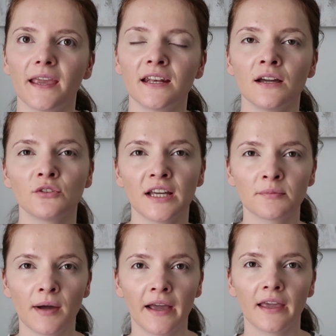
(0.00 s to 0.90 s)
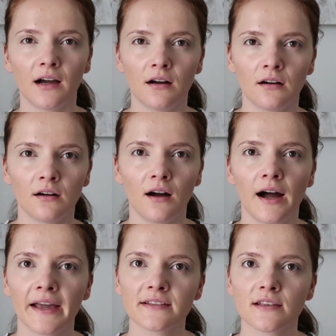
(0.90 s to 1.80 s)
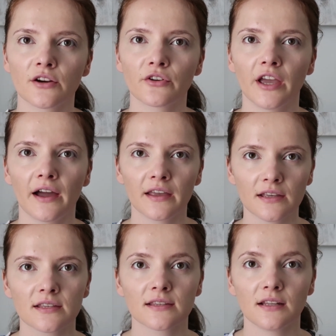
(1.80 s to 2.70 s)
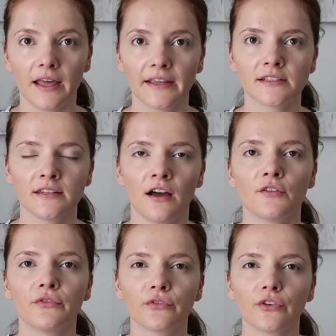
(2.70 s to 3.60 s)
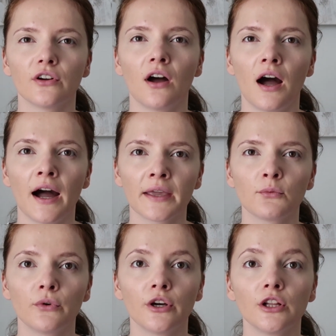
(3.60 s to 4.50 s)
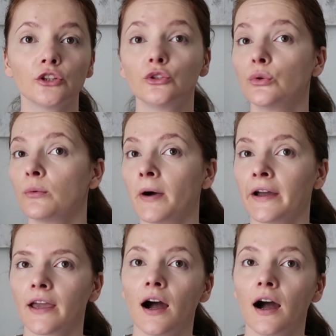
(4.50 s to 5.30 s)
and now that my eyes area is light enough, I will do my